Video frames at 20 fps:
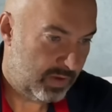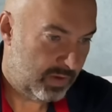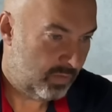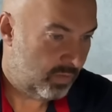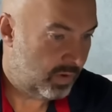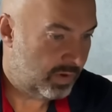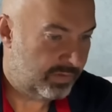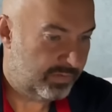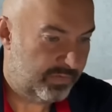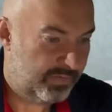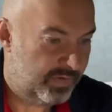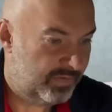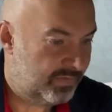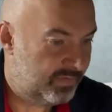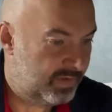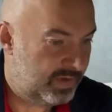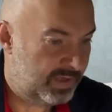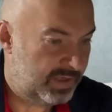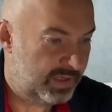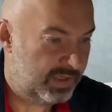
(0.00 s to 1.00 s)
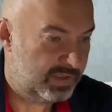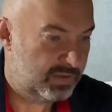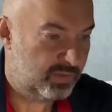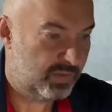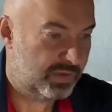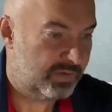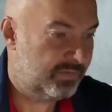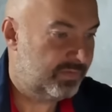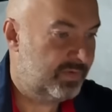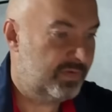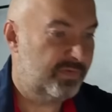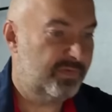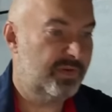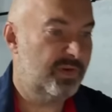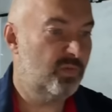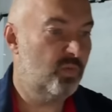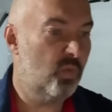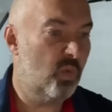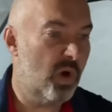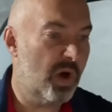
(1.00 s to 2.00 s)
150s,
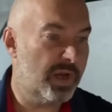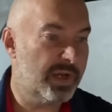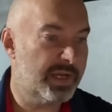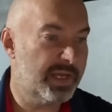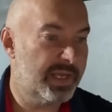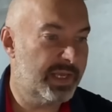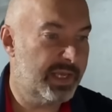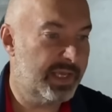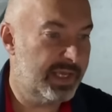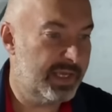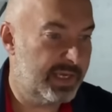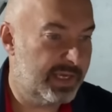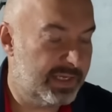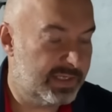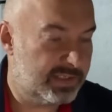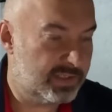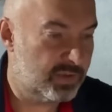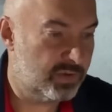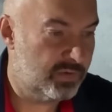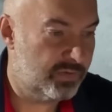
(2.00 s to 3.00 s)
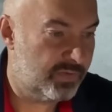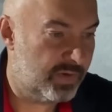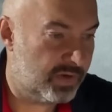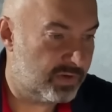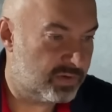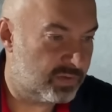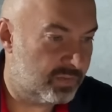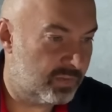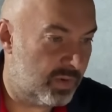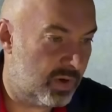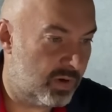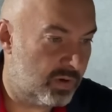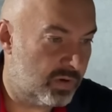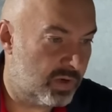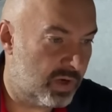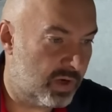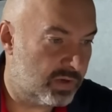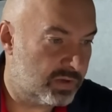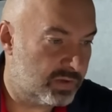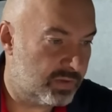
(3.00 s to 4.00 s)
151 here, 2,000 mile
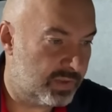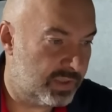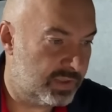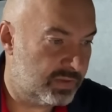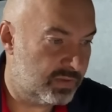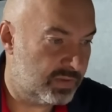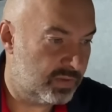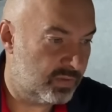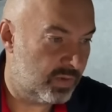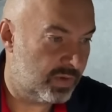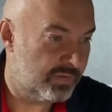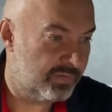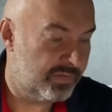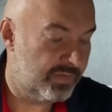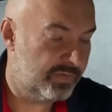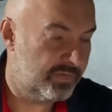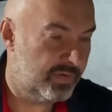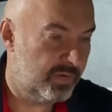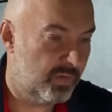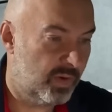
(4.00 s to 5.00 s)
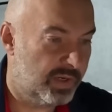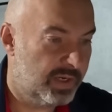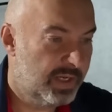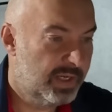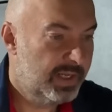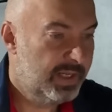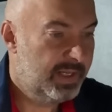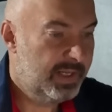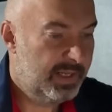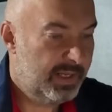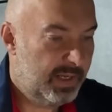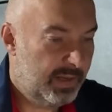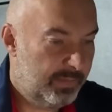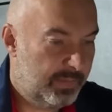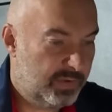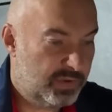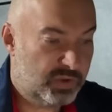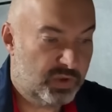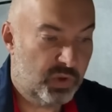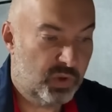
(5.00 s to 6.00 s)
car, 2020, 151.
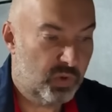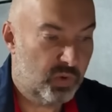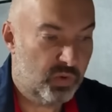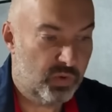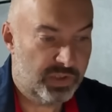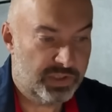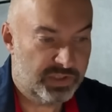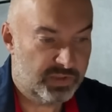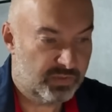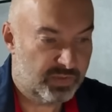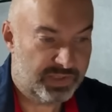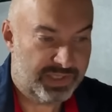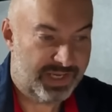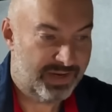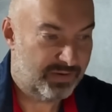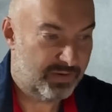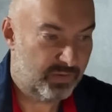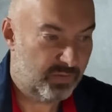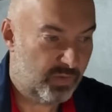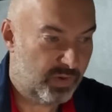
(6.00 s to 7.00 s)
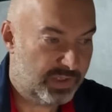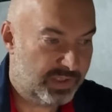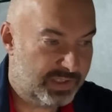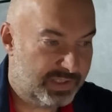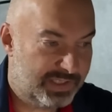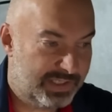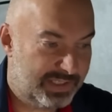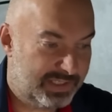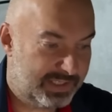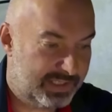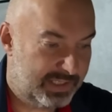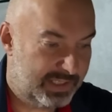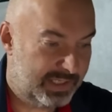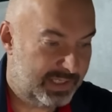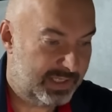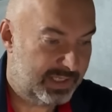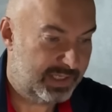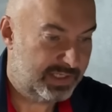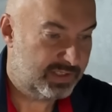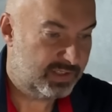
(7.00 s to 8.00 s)
But Tourings were down at
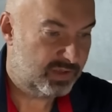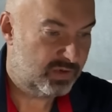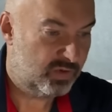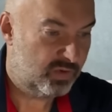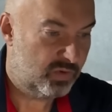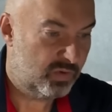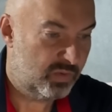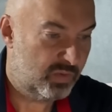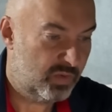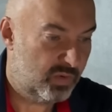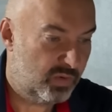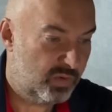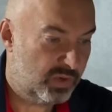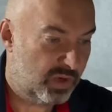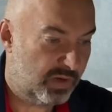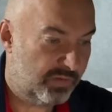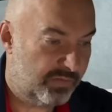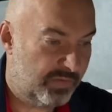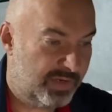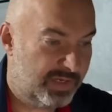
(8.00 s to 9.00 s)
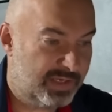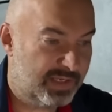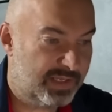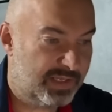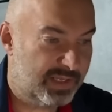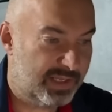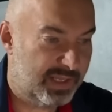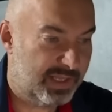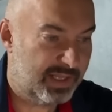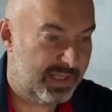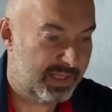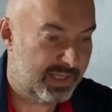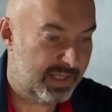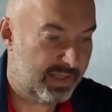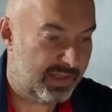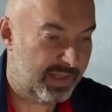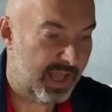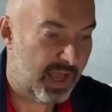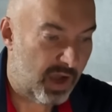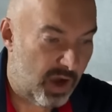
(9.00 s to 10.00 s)
160. These are normal. I think
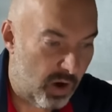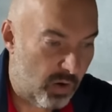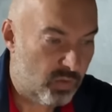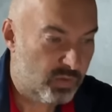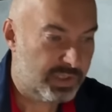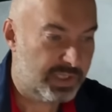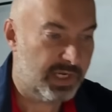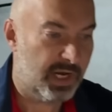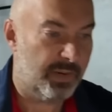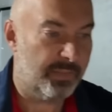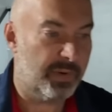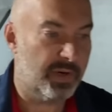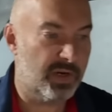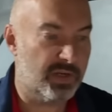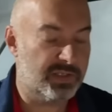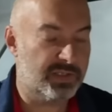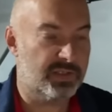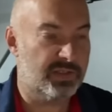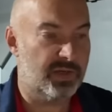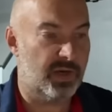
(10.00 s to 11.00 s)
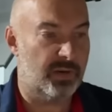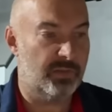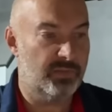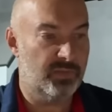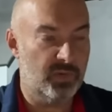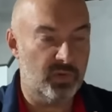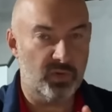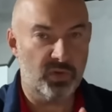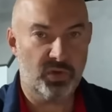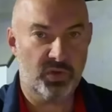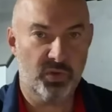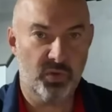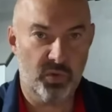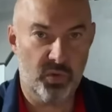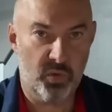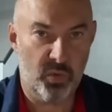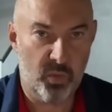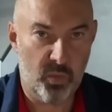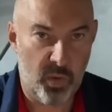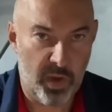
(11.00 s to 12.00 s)
they're holding up, and I'm not
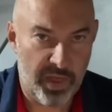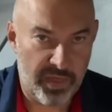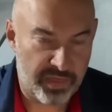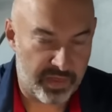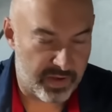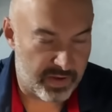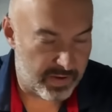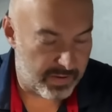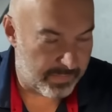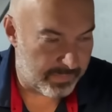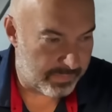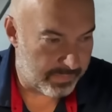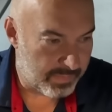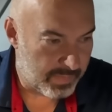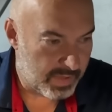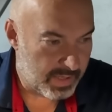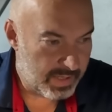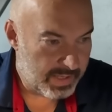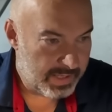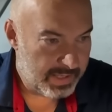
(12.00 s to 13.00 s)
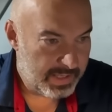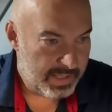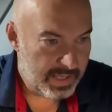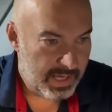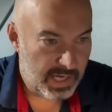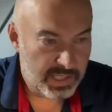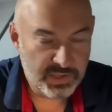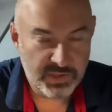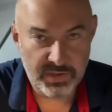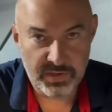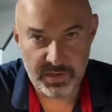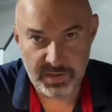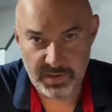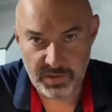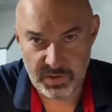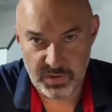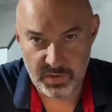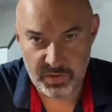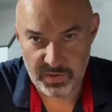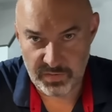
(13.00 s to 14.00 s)
sure whether, and
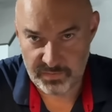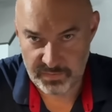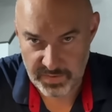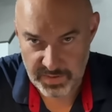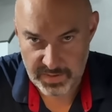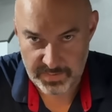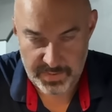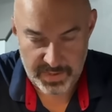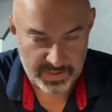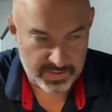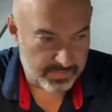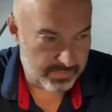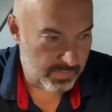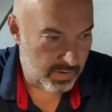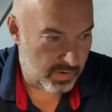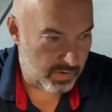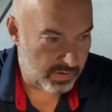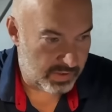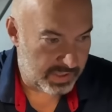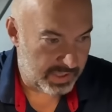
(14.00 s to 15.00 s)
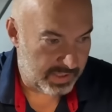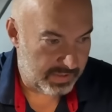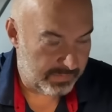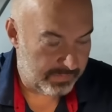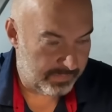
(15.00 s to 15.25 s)
you can think about the market.